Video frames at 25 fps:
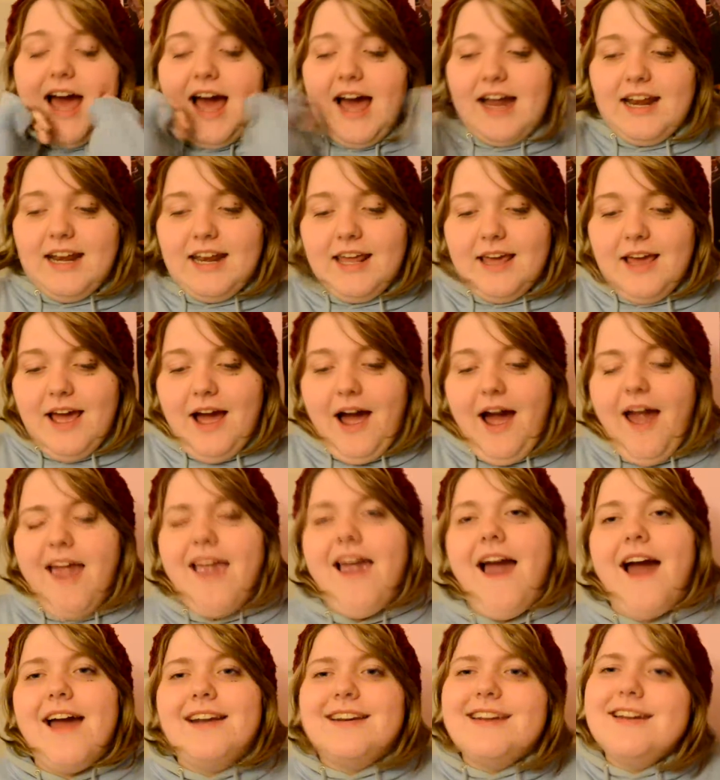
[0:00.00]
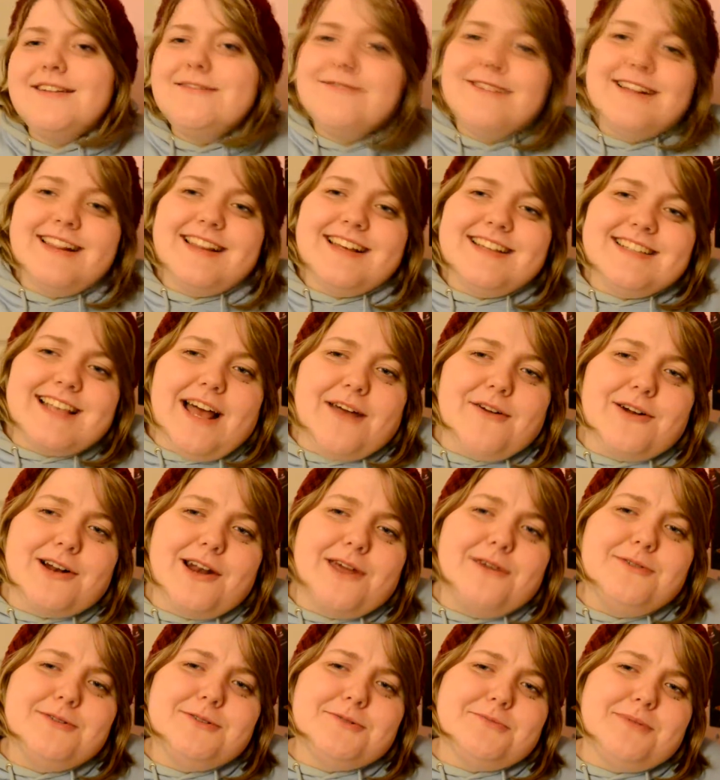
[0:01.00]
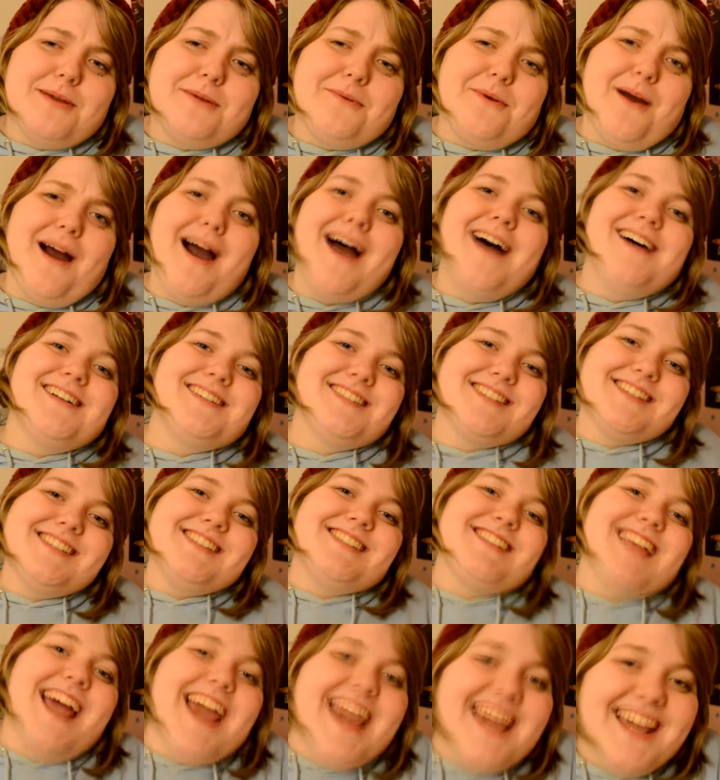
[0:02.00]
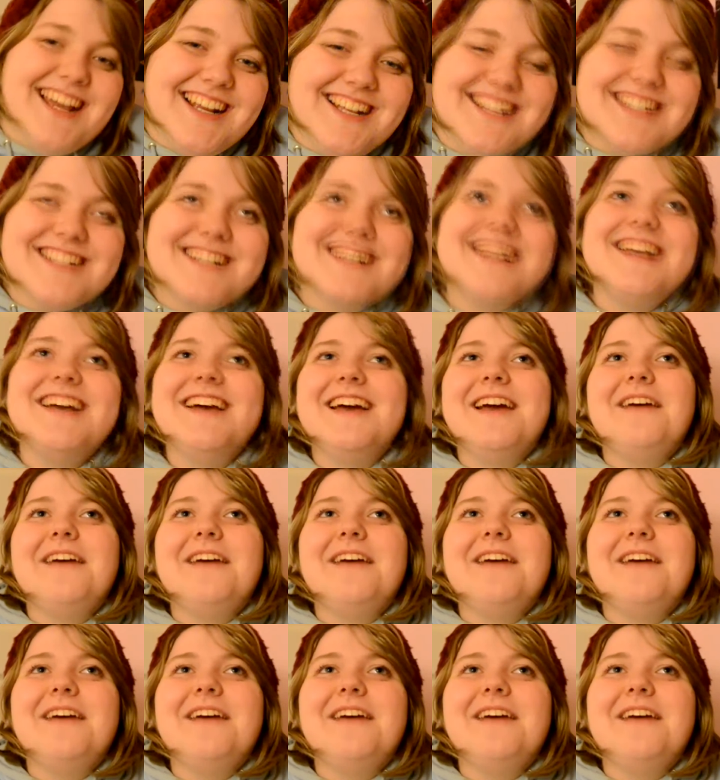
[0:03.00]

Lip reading: and I didn't realise how close we were to the stage.